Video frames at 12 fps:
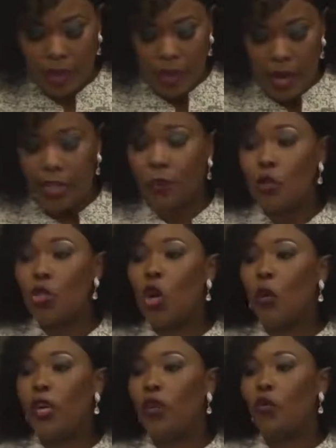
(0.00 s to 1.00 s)
And I'm
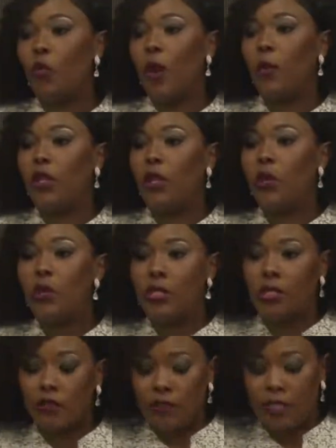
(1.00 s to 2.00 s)
sure we could remember the
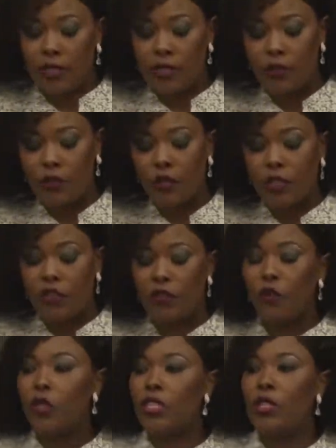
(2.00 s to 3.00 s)
coastal floods of
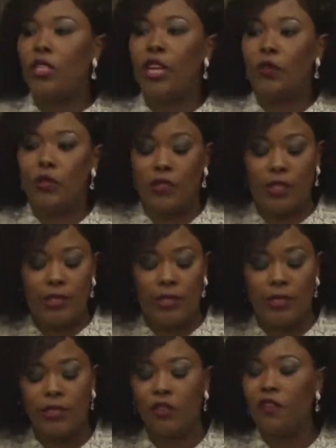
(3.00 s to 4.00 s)
2014 that
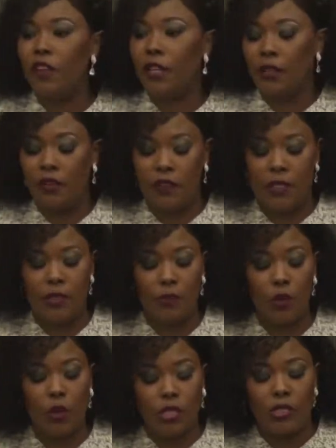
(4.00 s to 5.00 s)
resulted in the failure of this
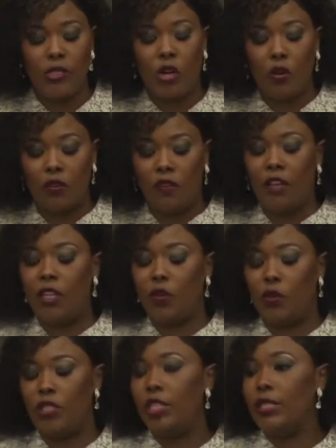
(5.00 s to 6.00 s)
important thoroughfare and the
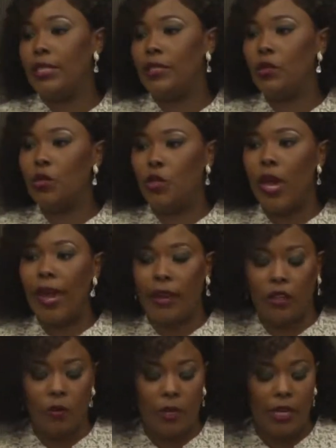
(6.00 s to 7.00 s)
resulting
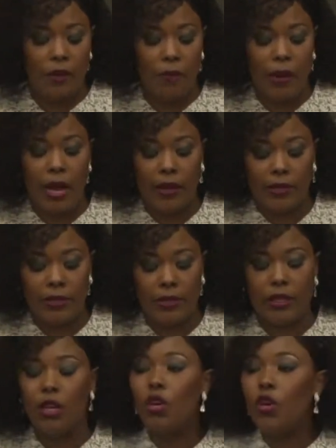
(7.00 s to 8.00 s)
socioeconomic impacts.
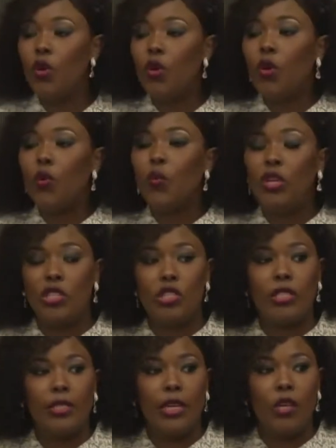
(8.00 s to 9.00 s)

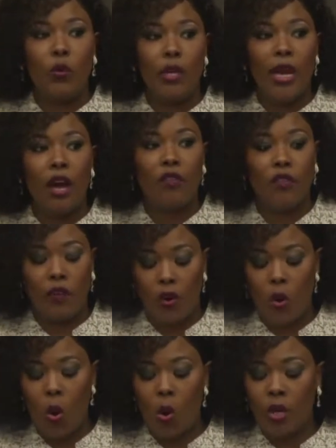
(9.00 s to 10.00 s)
Regionally, we have
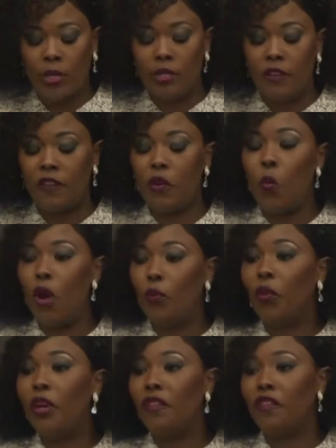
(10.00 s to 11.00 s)
called for
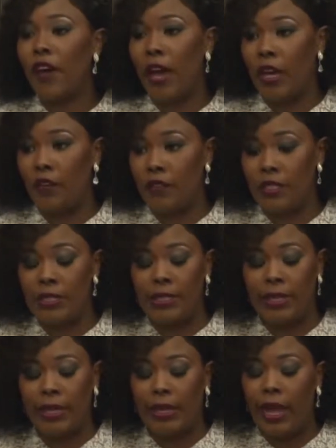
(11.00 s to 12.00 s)
1.5 to
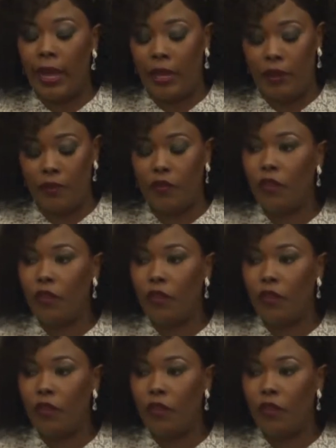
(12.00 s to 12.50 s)
stay alive,